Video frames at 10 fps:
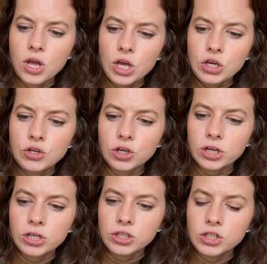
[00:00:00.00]
you're
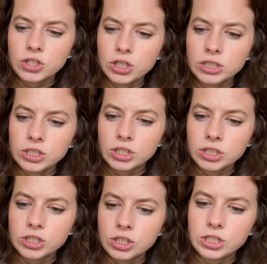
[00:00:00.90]
going to stir
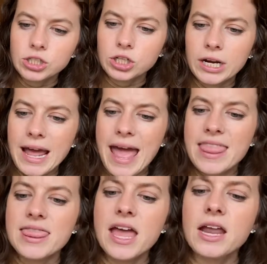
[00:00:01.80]
it,
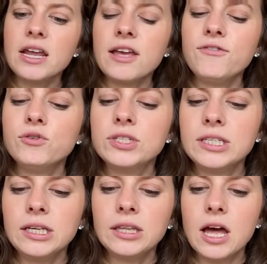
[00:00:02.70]
and then if you
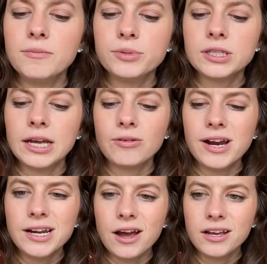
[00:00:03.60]
see lumps, like right
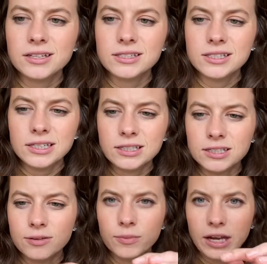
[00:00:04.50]
now I can see
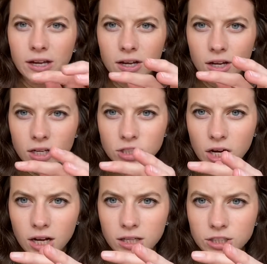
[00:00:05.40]
some like
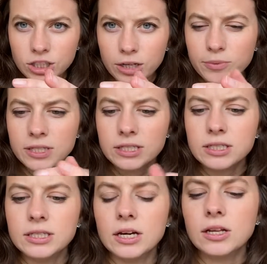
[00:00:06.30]
chocolate chips
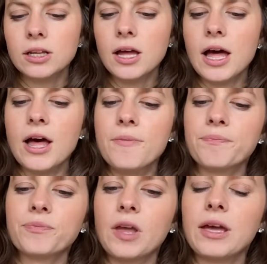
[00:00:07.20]
still
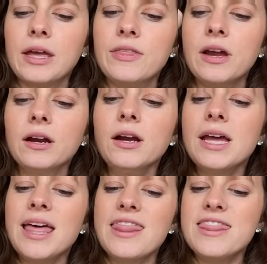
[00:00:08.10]
in there,
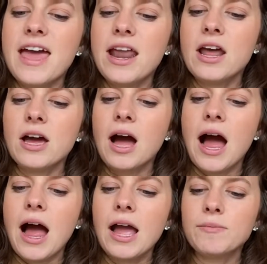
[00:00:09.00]
then
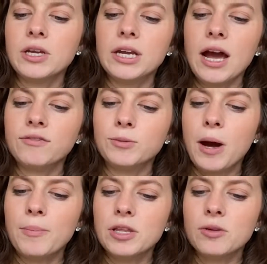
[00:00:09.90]
I'm going to have to pop it in the